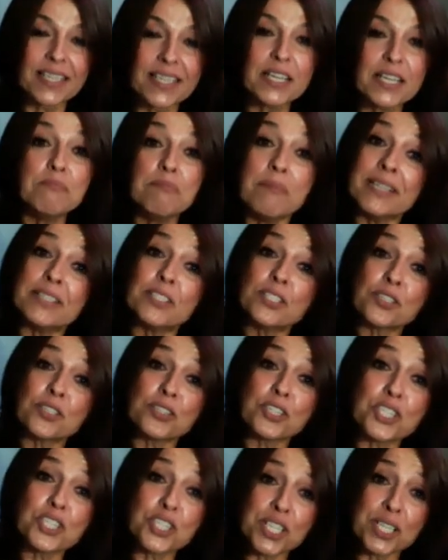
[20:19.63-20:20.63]

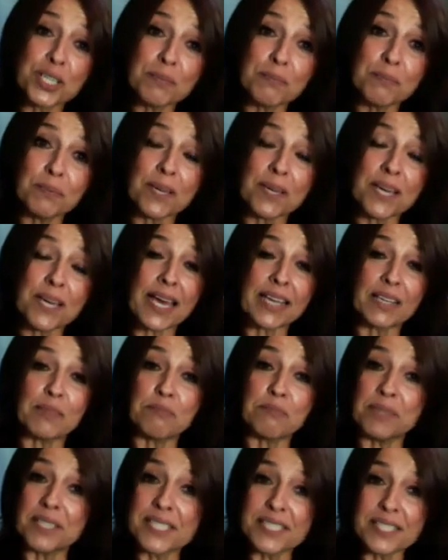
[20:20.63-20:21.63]
Mentorship at a
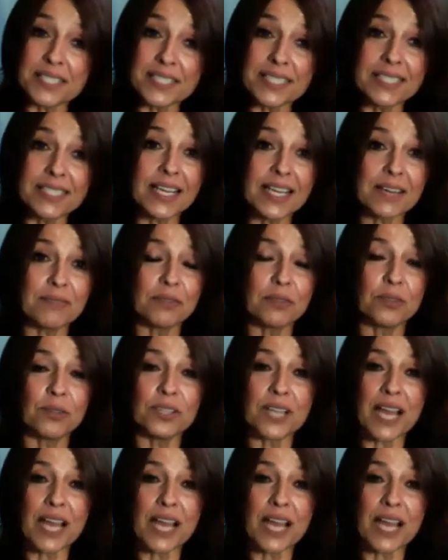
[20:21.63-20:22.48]
business level,